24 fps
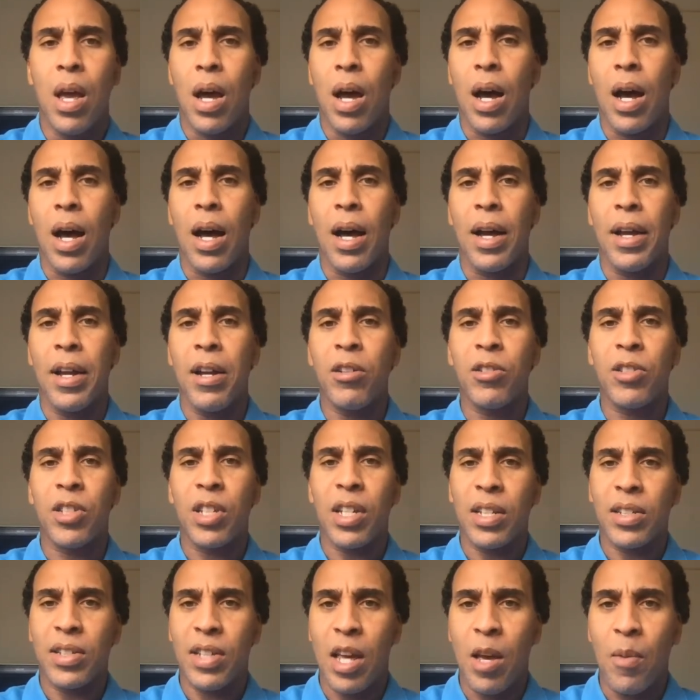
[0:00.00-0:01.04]
Uh, here's an
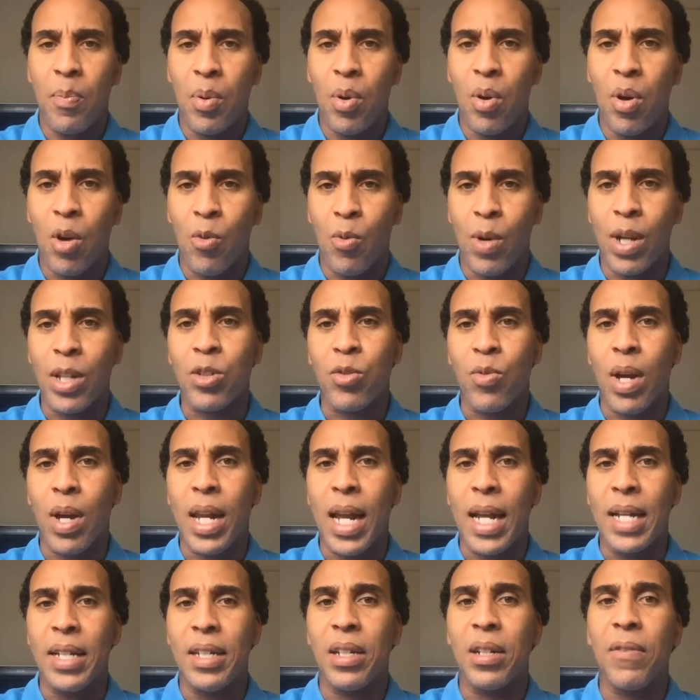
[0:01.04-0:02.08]
example. A restaurant
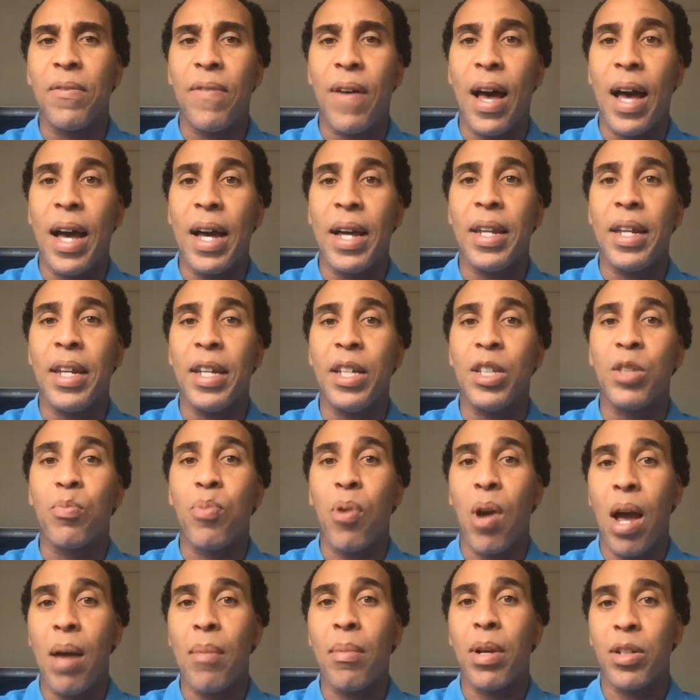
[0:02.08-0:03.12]
identified its
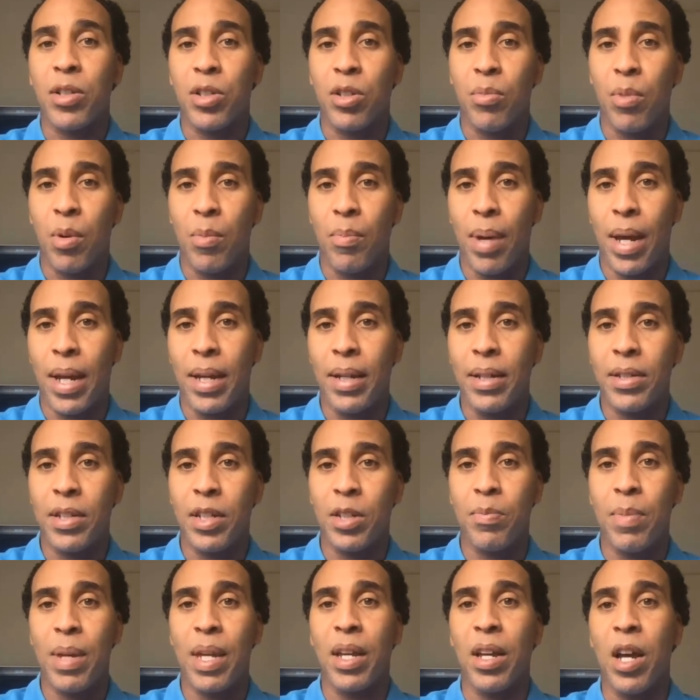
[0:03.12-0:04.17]
prime customer base
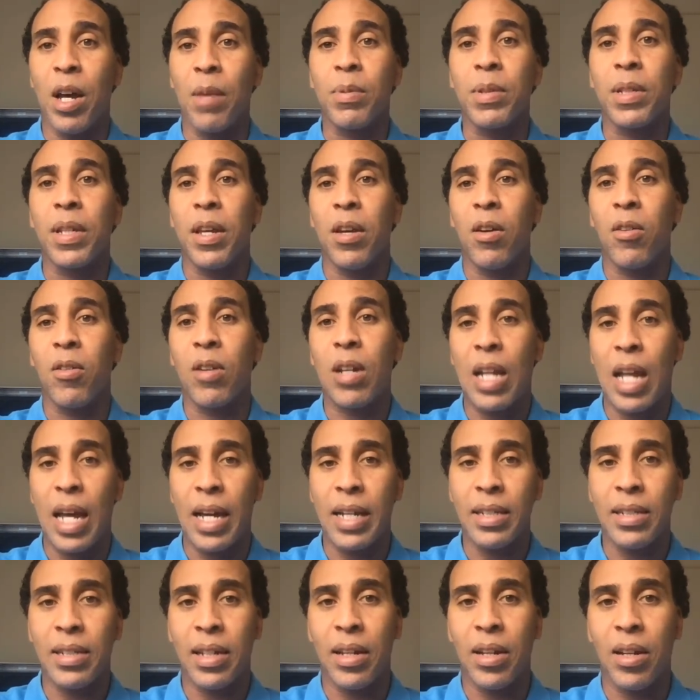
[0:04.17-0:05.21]
as being upscale
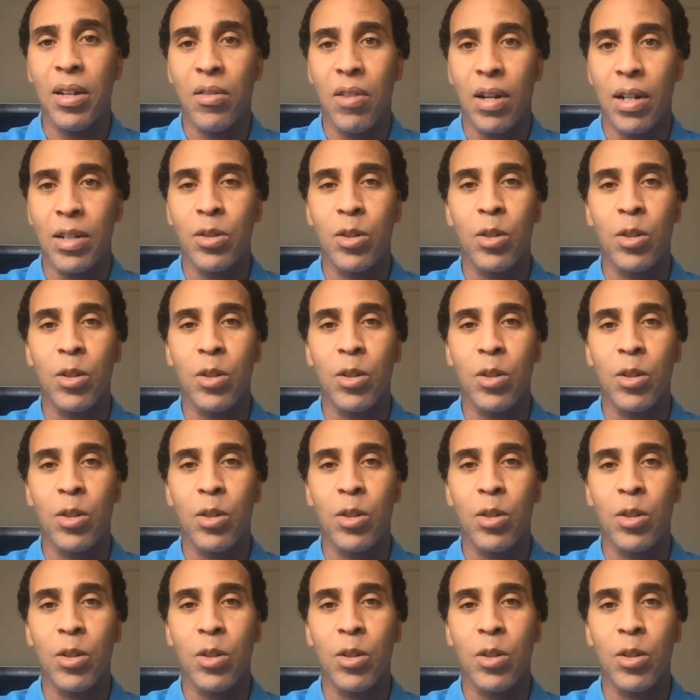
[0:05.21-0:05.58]
clientele, right?